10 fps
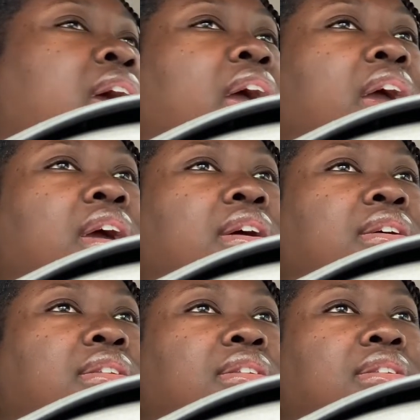
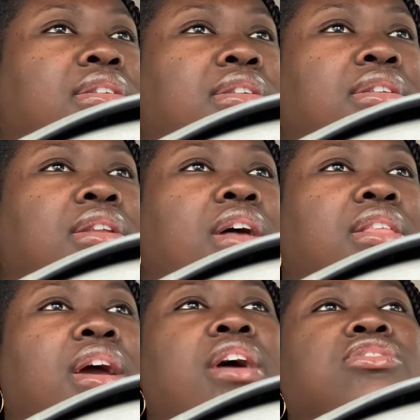and I
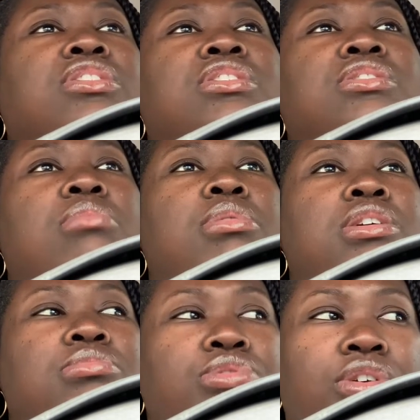think I actually did something on my
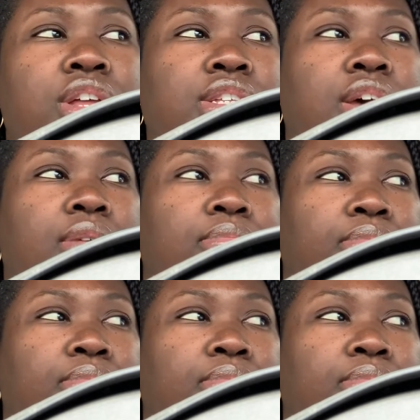husband's truck that time.